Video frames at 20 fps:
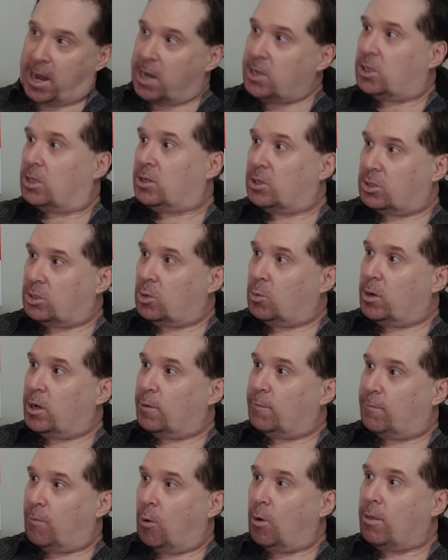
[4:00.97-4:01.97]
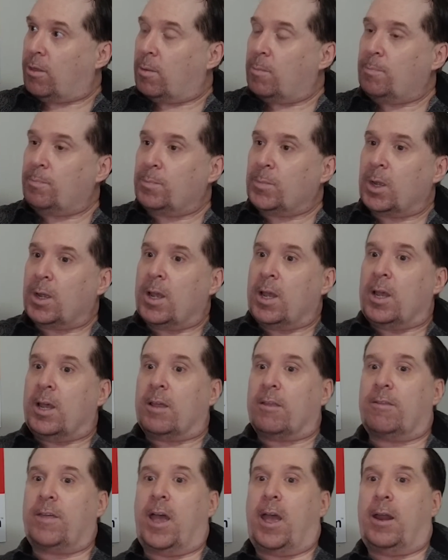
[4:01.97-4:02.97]
agent is doing it for them,
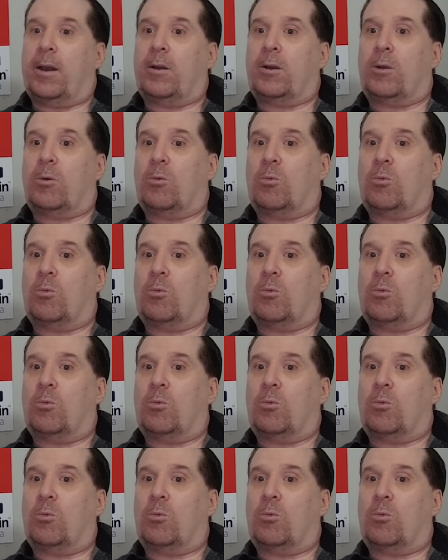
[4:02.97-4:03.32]
then